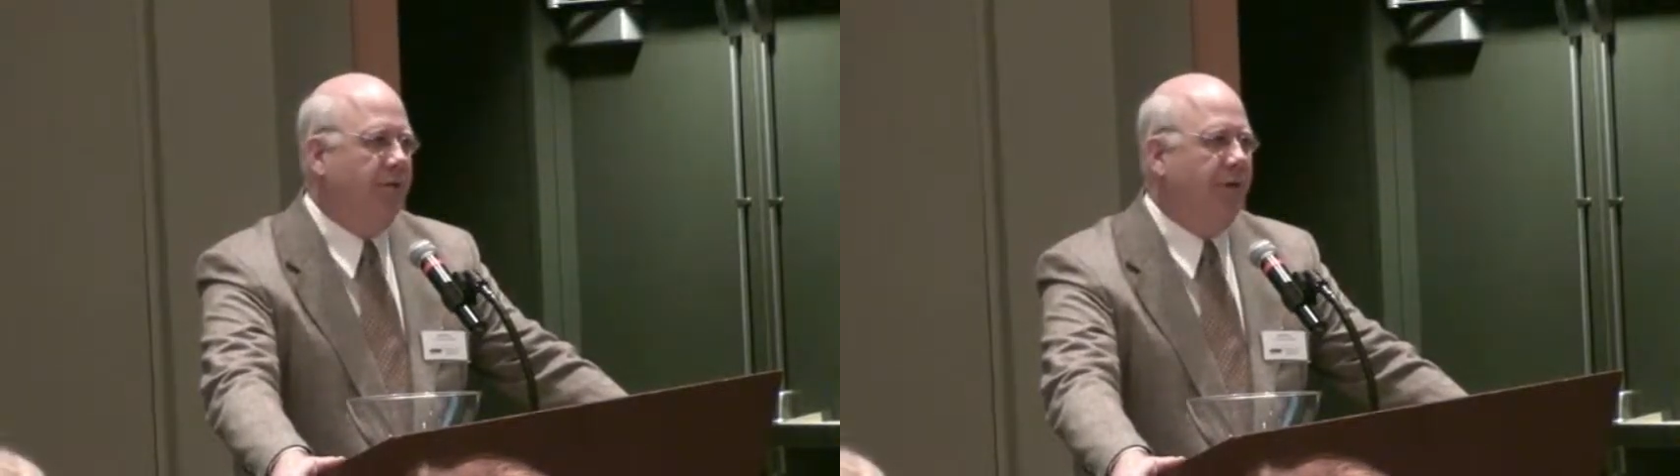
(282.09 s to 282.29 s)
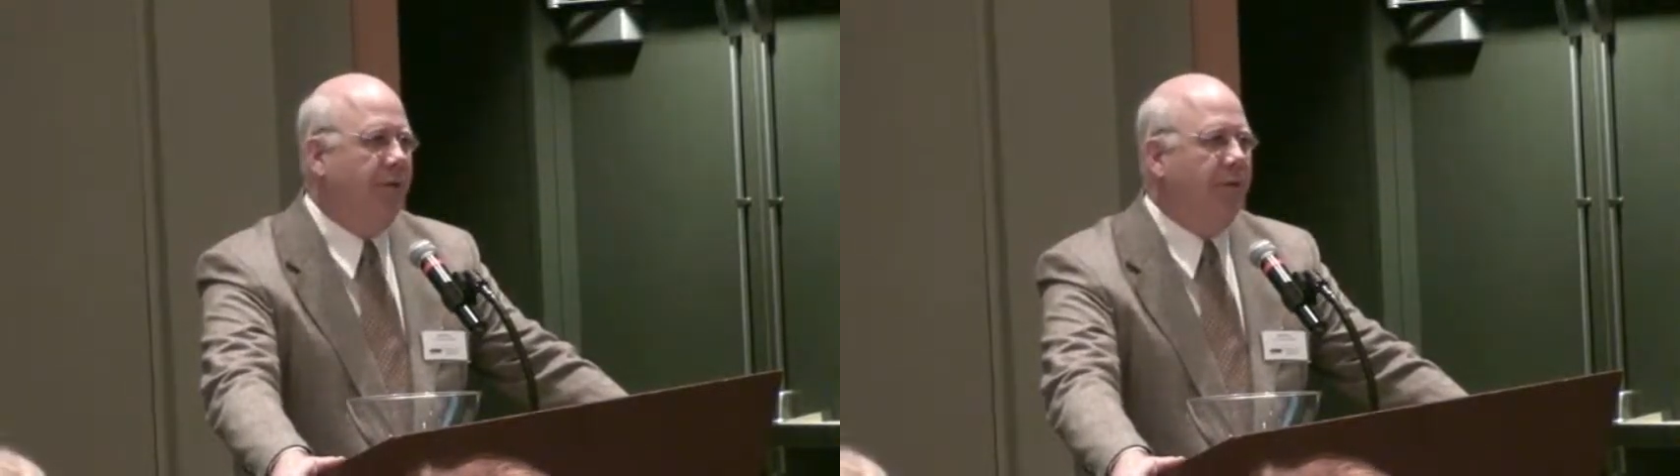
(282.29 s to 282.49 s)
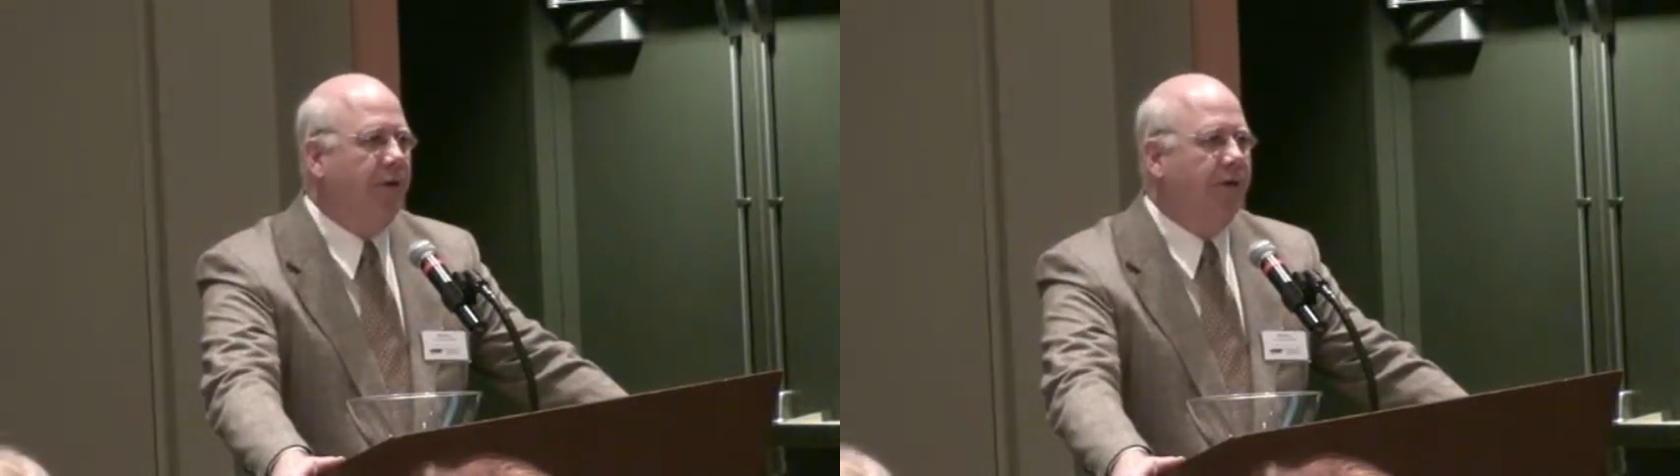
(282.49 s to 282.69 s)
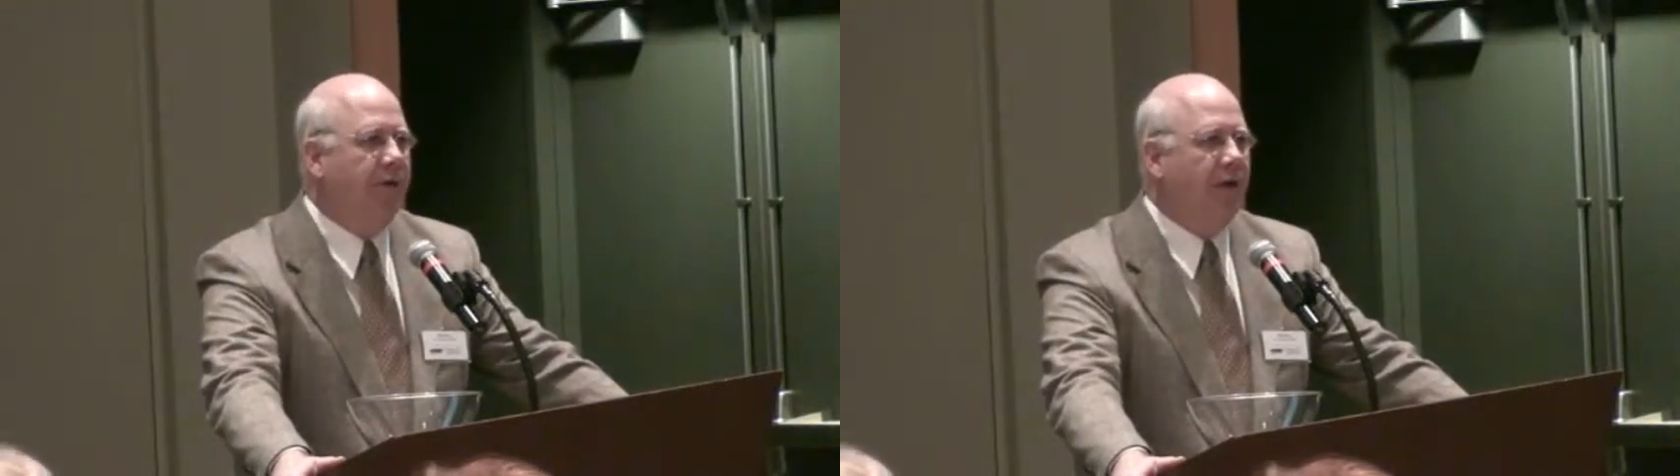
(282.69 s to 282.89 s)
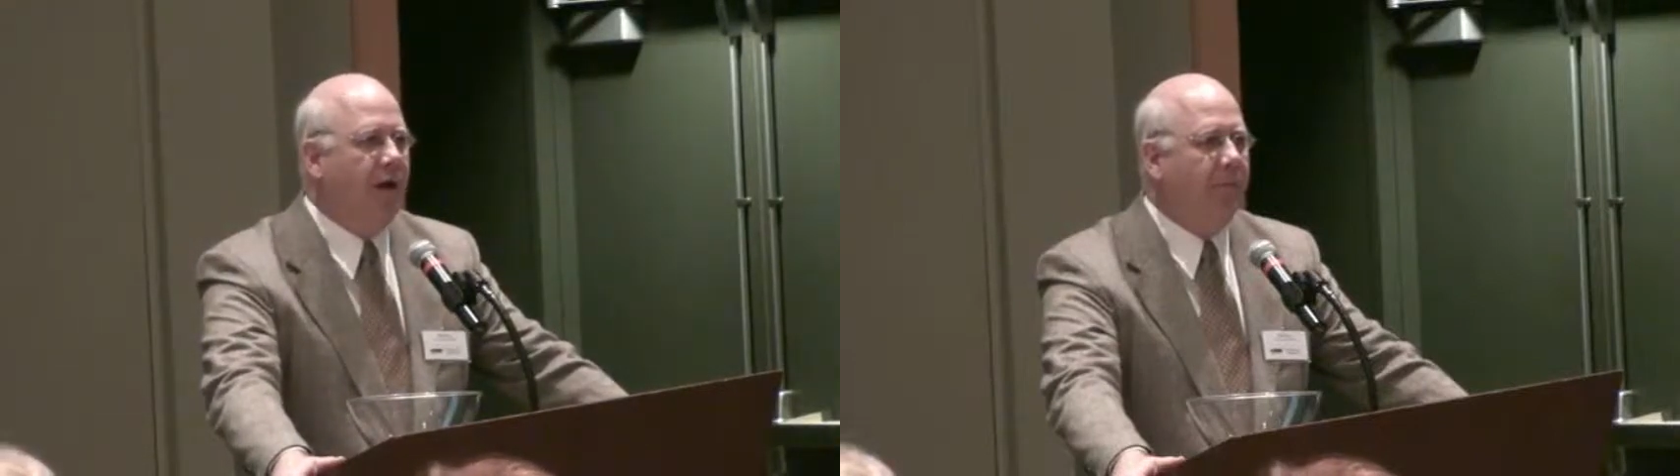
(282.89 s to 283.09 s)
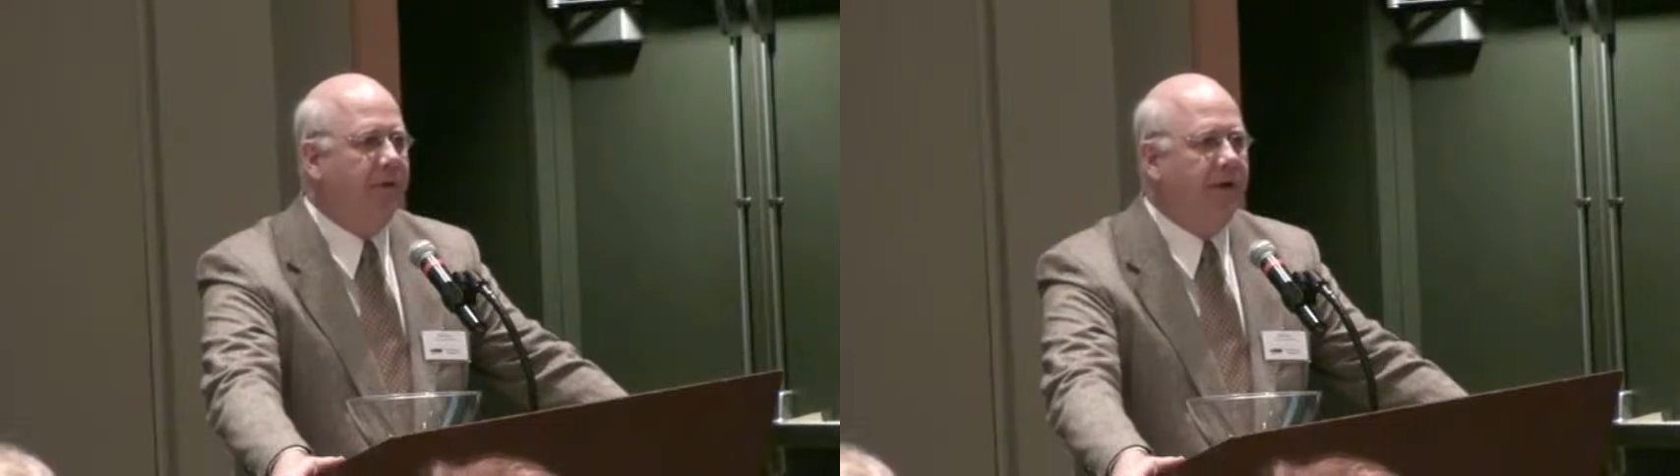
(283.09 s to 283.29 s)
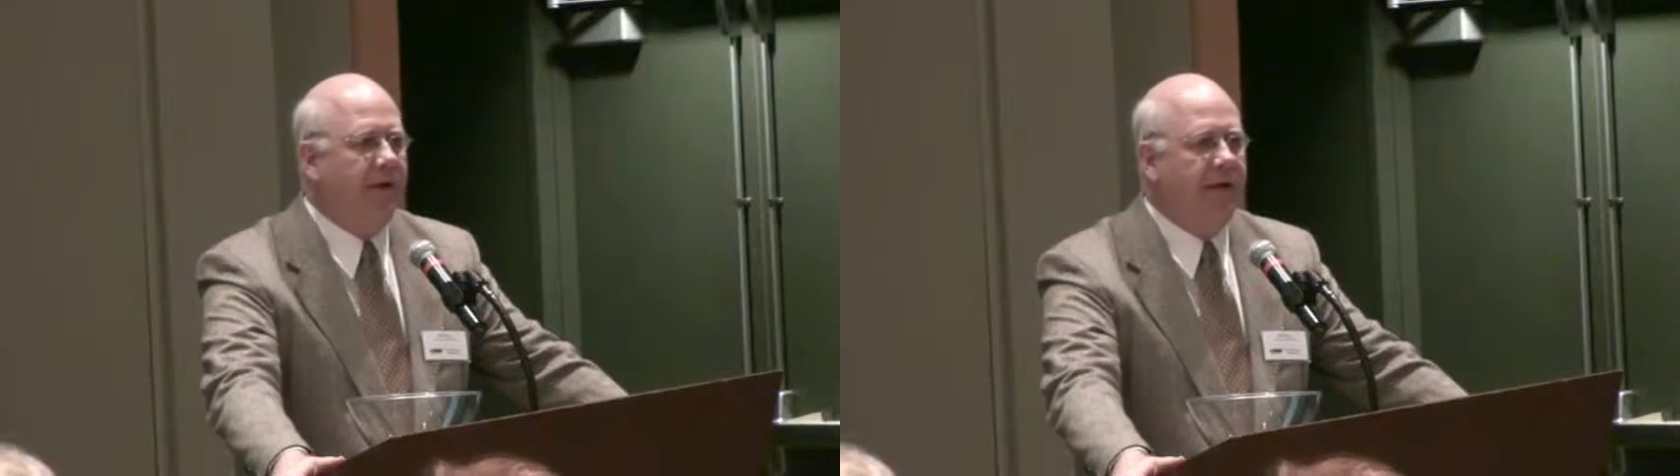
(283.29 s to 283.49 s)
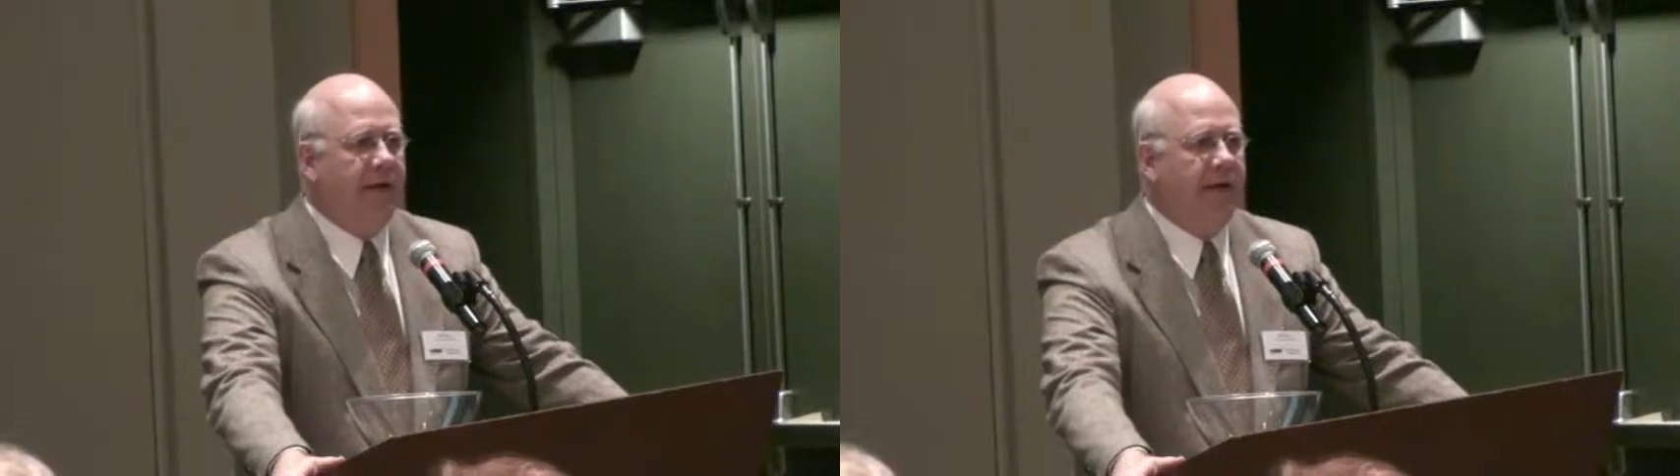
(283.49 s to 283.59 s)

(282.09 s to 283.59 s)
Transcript: When you're operating